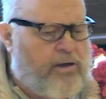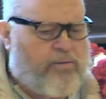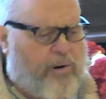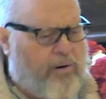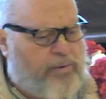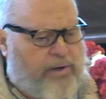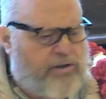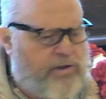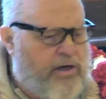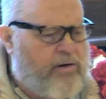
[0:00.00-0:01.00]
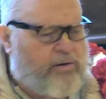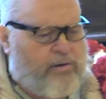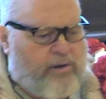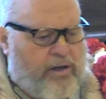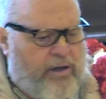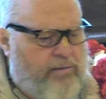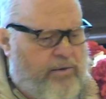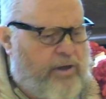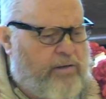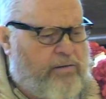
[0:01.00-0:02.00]
Prabhupada is there and
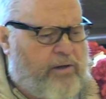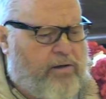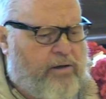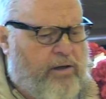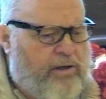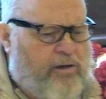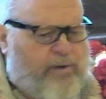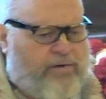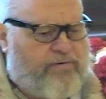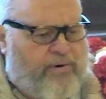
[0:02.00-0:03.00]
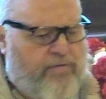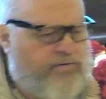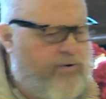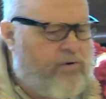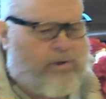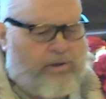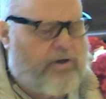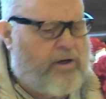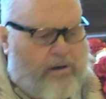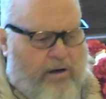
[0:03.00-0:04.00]
a little bit fearful, and
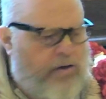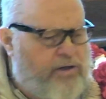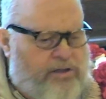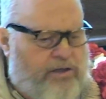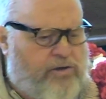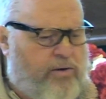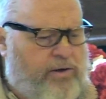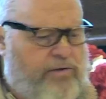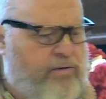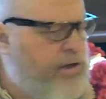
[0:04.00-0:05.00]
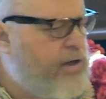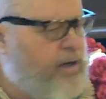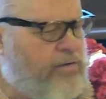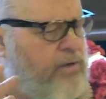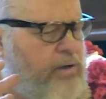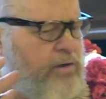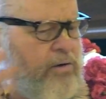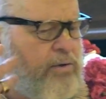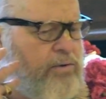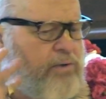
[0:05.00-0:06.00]
all these things going through, no
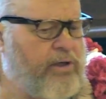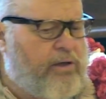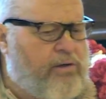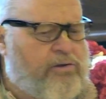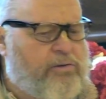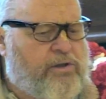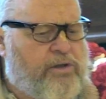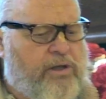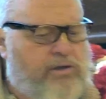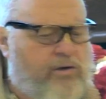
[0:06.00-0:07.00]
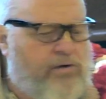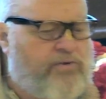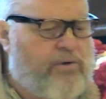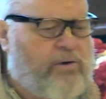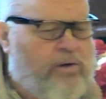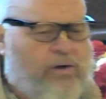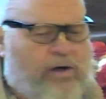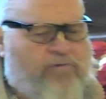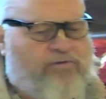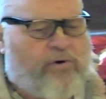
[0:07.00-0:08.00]
one really hears what he said. So if you
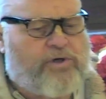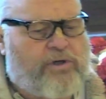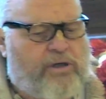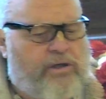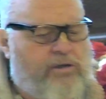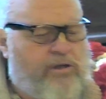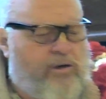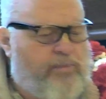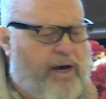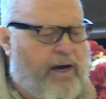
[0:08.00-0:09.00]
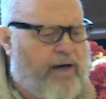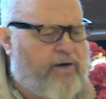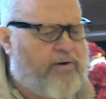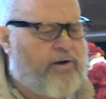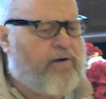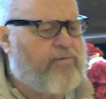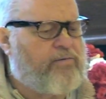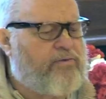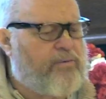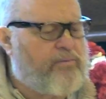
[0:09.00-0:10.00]
are fortunate to go back
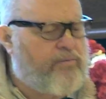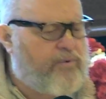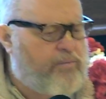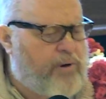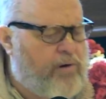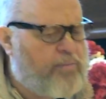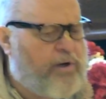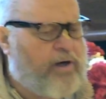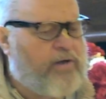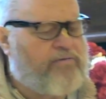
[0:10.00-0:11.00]
from Prabhupada